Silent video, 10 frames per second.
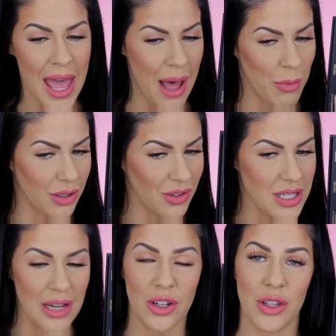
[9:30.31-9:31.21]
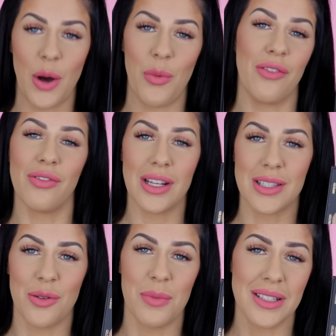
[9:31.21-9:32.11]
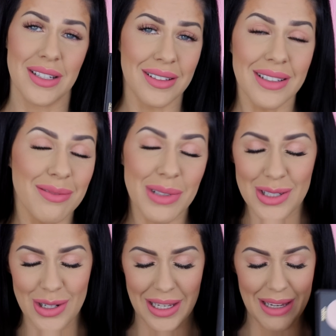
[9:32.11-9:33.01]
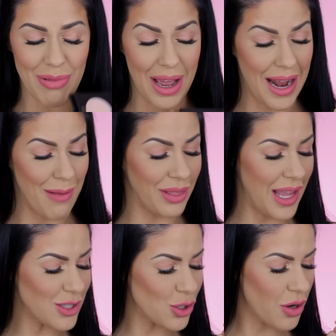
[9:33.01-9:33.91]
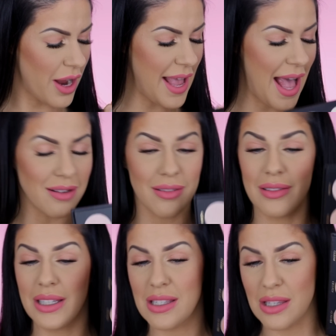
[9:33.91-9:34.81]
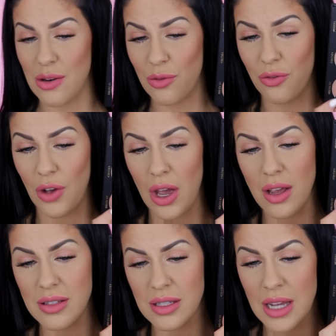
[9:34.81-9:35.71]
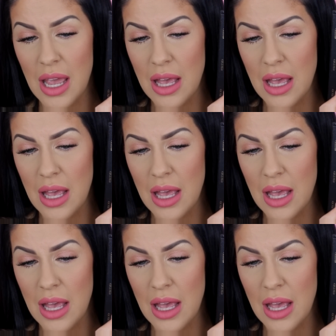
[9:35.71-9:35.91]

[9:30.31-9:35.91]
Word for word: um, but obviously I've only got one face, so it makes it a little bit tricky, but um, let's try out glisten first.